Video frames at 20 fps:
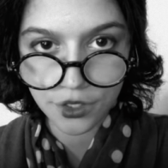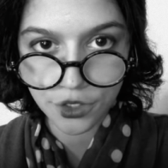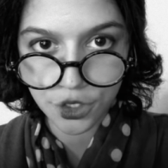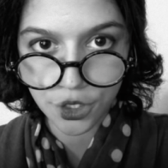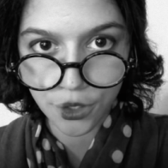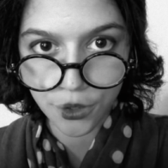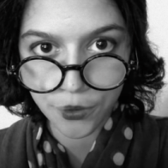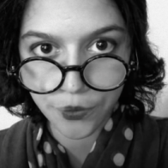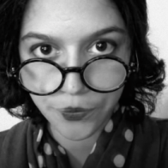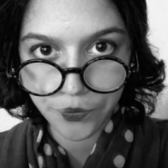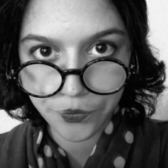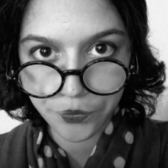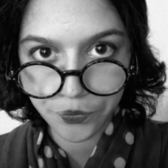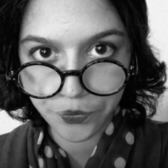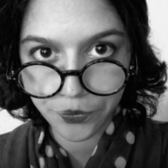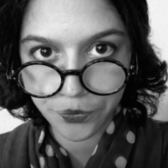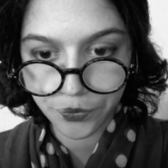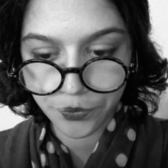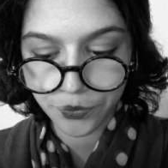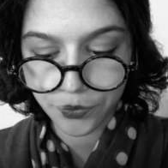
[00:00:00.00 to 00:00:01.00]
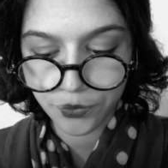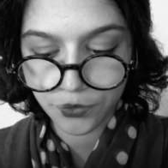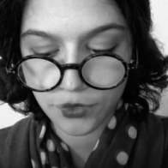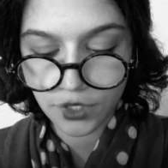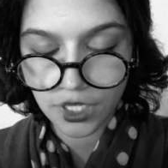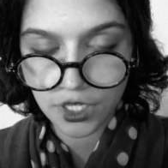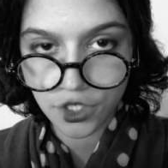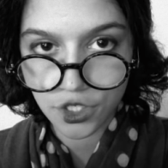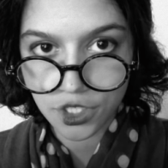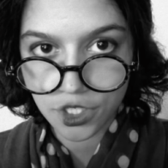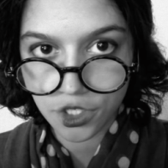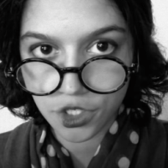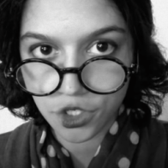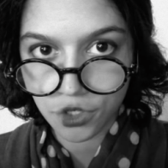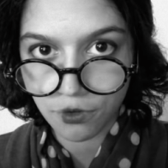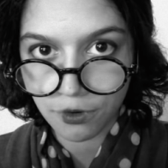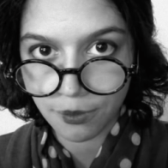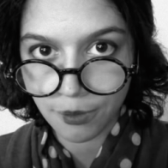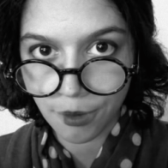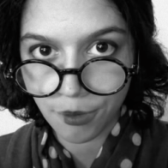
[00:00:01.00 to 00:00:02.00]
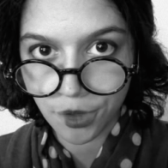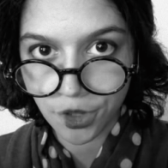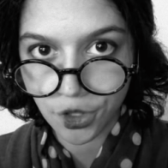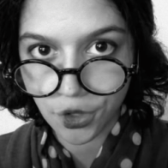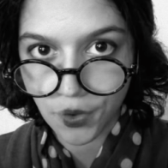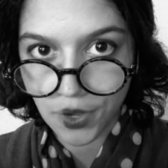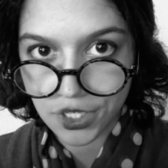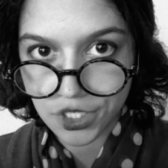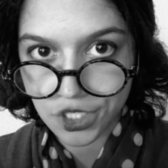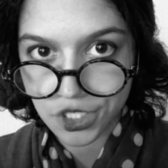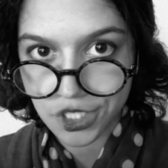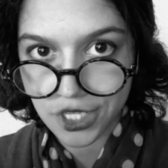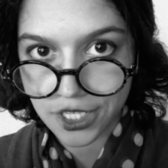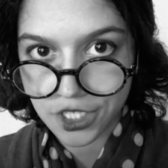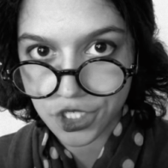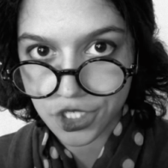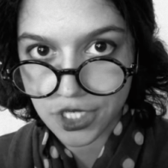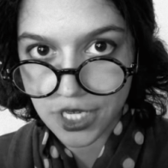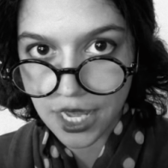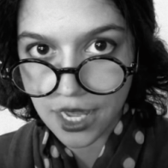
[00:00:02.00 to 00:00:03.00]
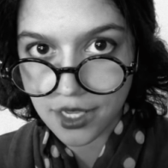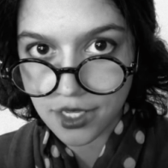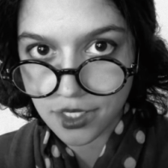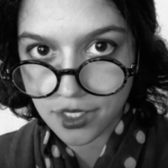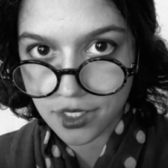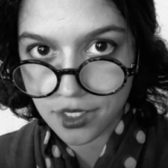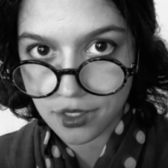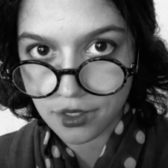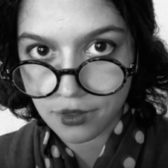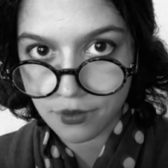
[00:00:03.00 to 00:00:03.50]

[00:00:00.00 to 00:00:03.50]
So, did you remember the questions I just asked?